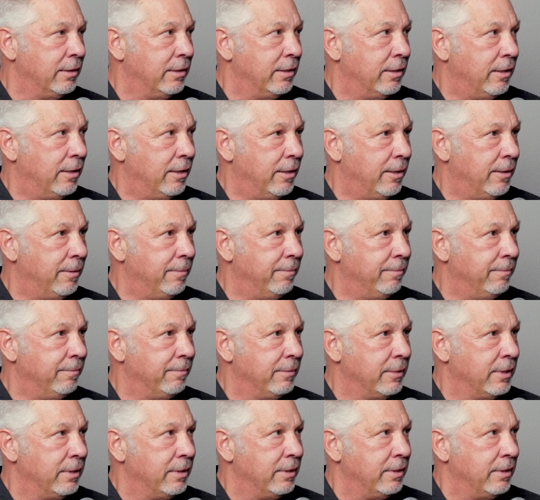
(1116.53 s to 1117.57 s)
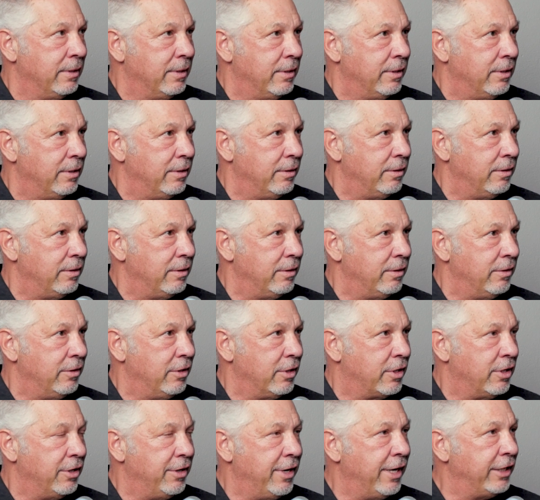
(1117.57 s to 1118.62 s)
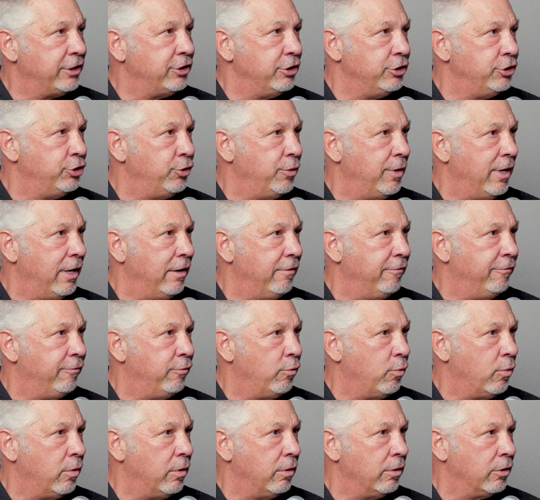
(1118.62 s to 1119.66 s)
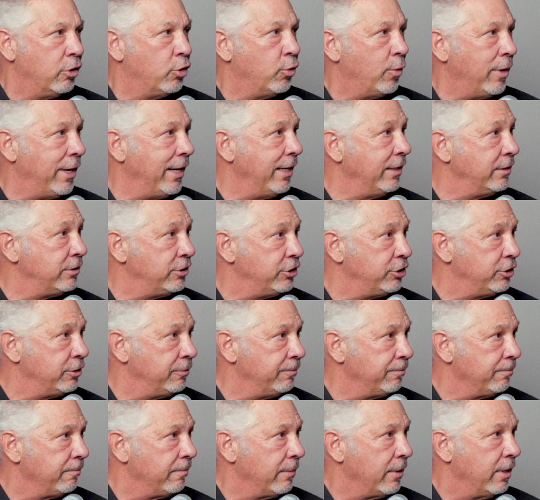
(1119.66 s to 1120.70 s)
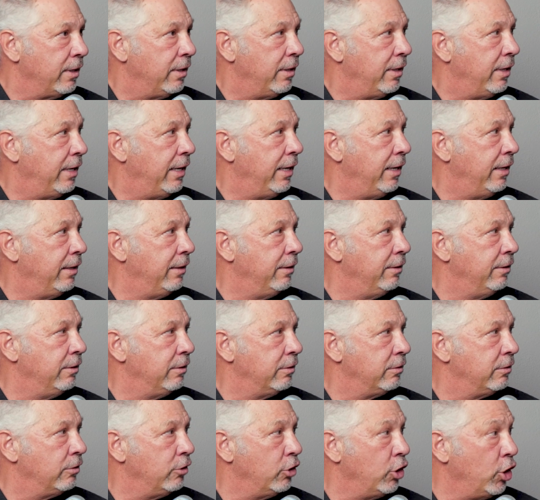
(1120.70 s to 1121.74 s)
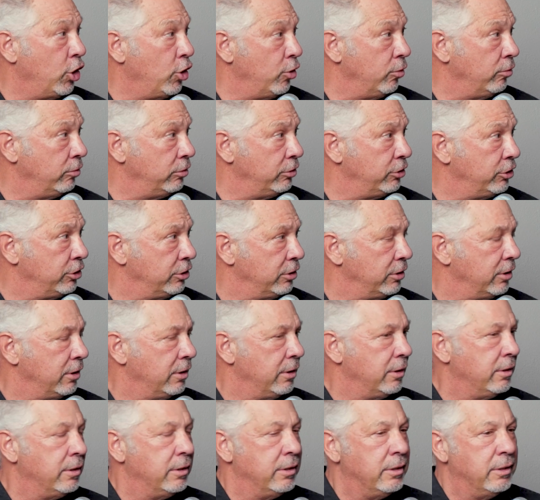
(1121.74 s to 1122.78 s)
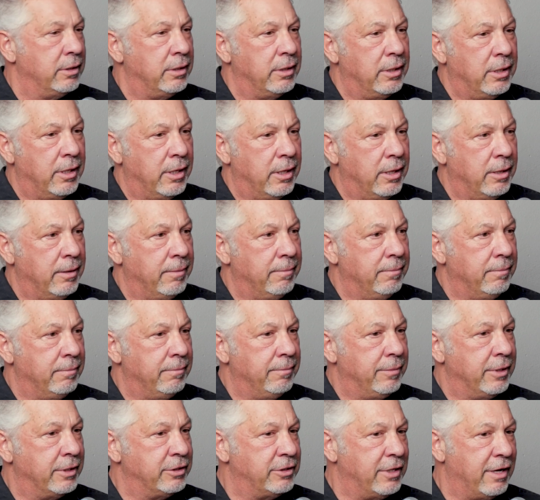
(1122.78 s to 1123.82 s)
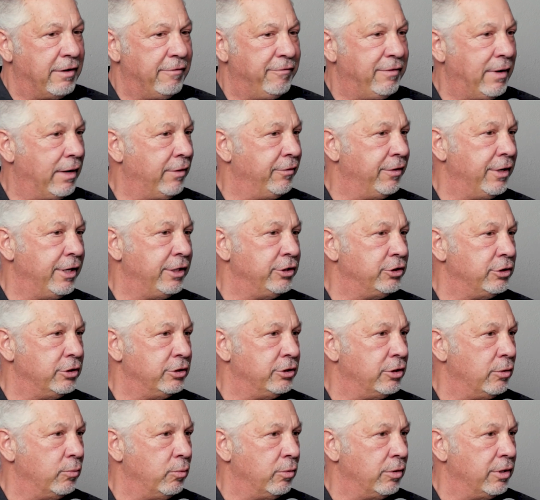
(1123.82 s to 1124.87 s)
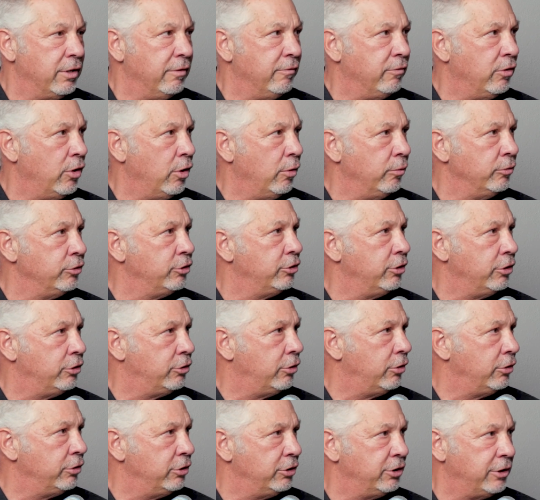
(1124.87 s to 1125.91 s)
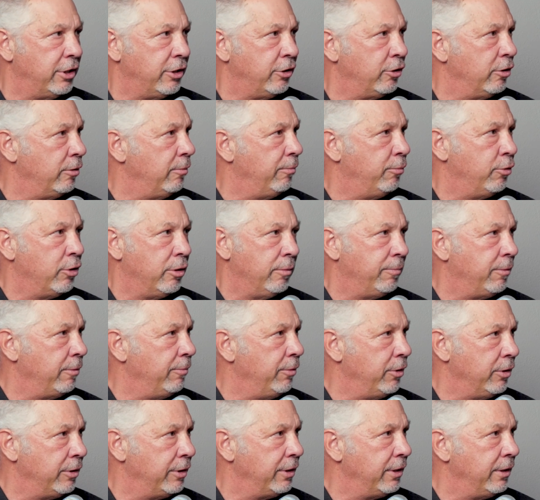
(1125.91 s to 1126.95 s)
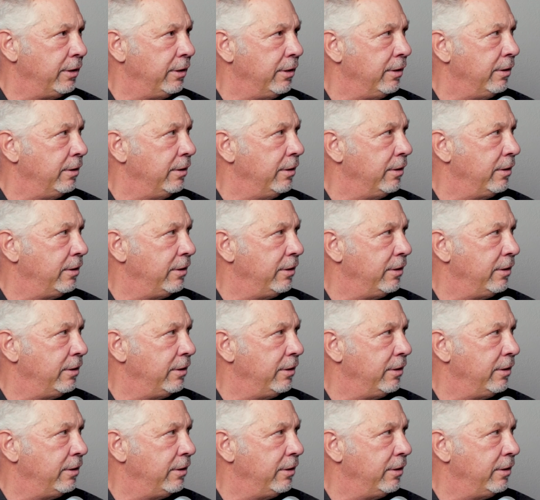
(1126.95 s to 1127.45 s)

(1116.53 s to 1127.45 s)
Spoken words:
The connections you have for grants and loans, because they have foundations that will give loans to churches. Say you're going to put up a building, and